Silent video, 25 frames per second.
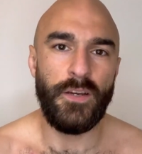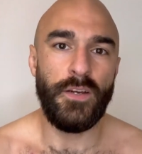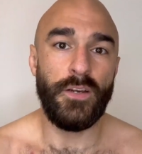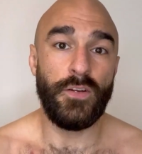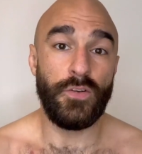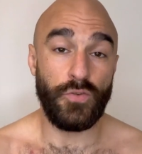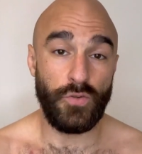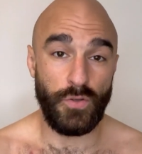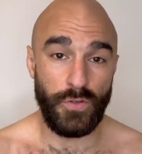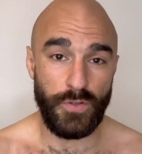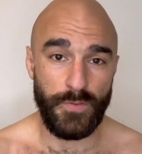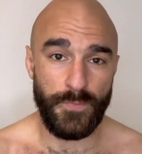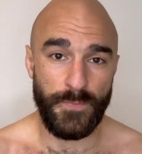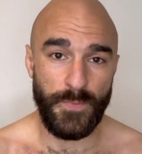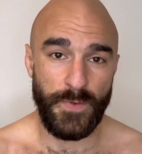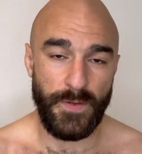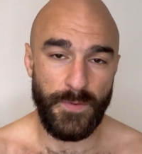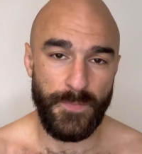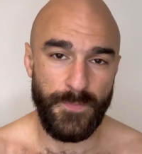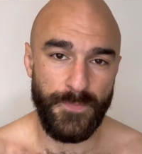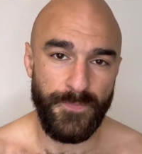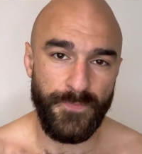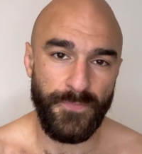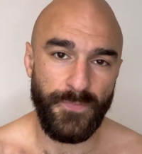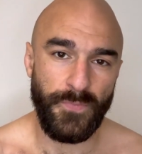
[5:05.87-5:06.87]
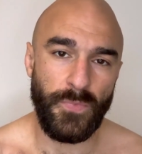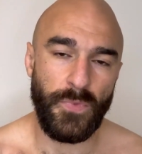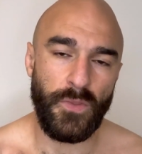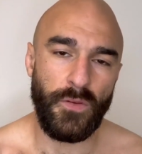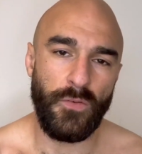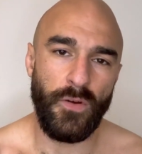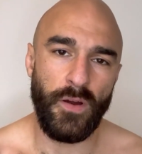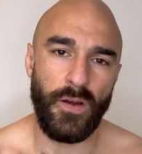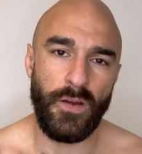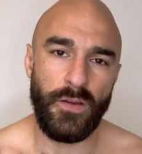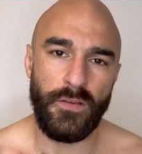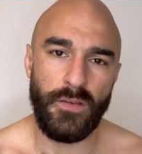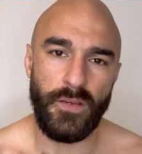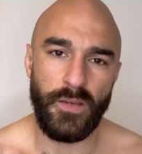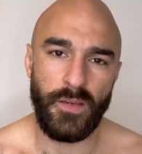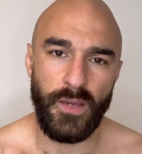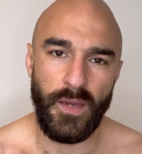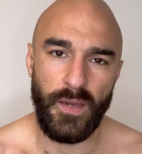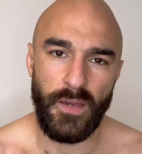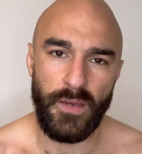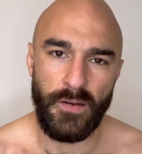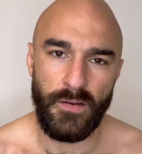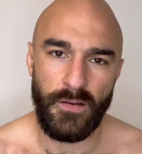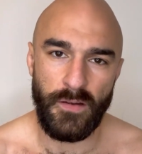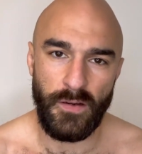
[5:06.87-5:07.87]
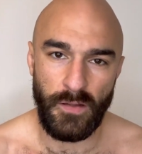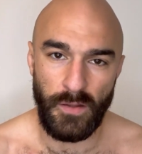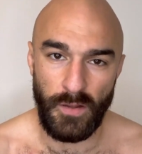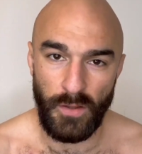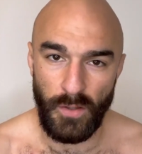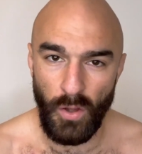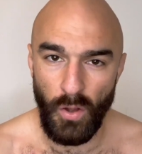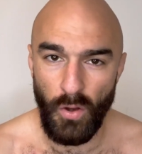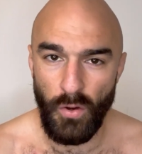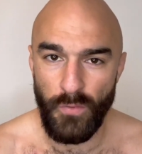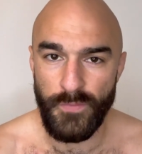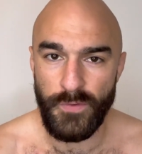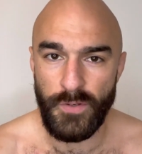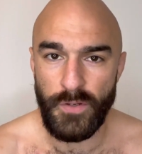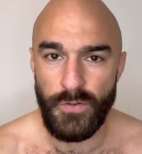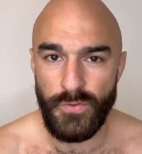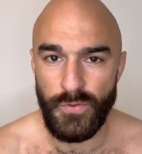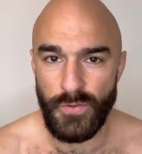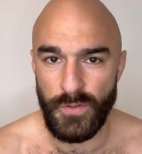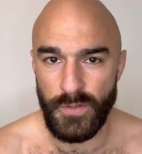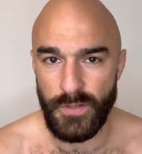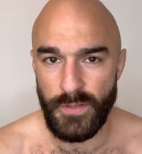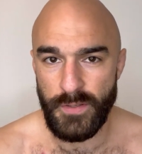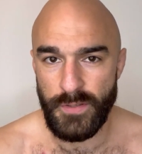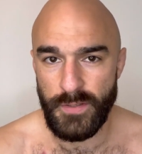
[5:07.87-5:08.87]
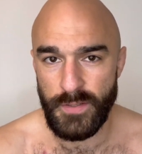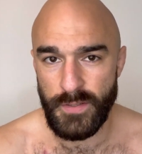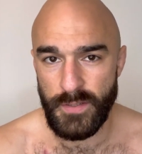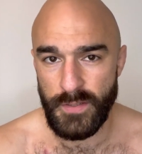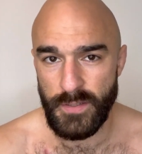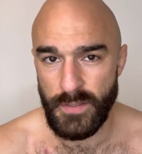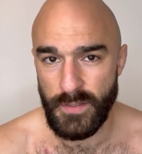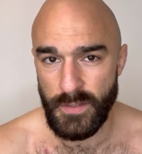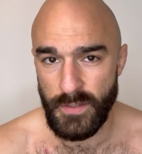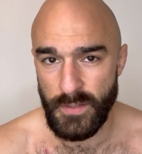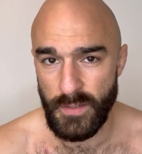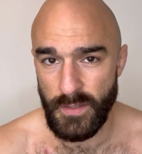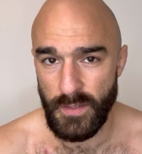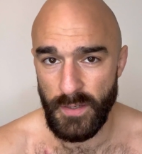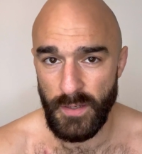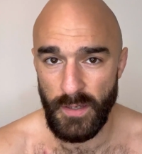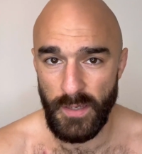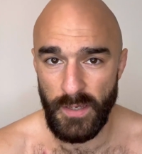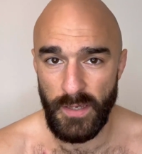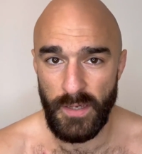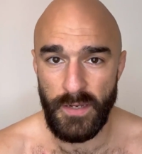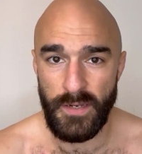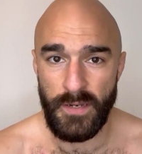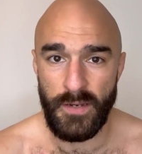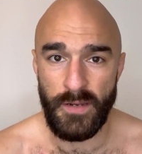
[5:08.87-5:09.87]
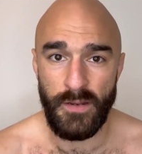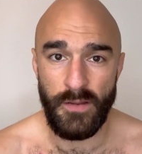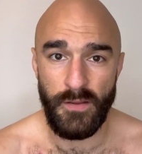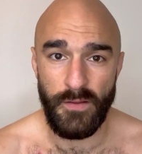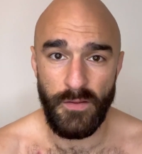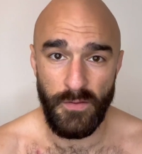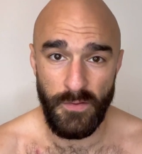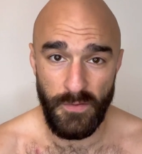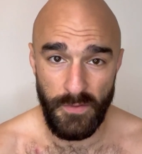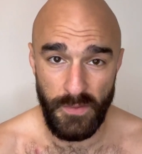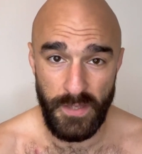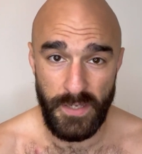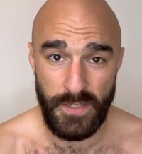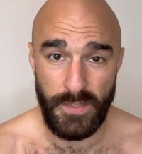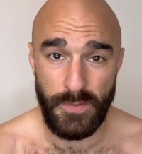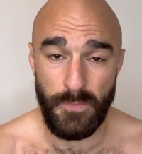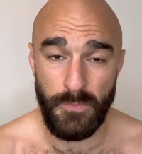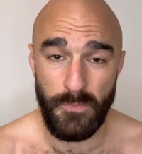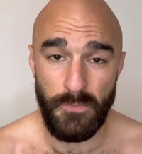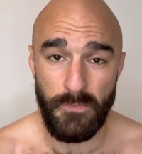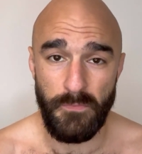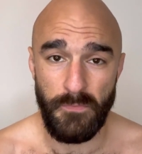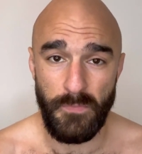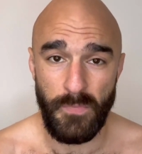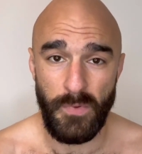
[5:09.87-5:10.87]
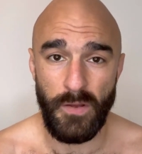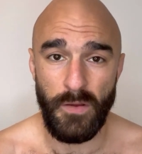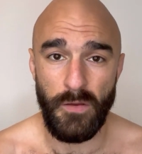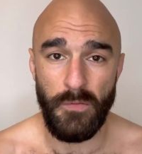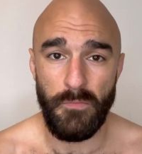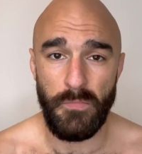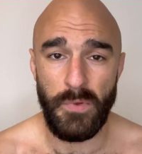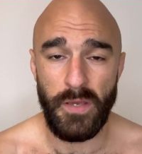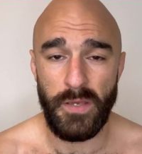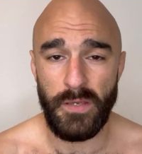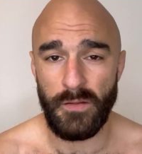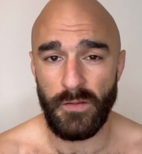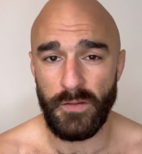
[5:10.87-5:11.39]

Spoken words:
Trust me, right? You're getting a lot of nutrients in this meal.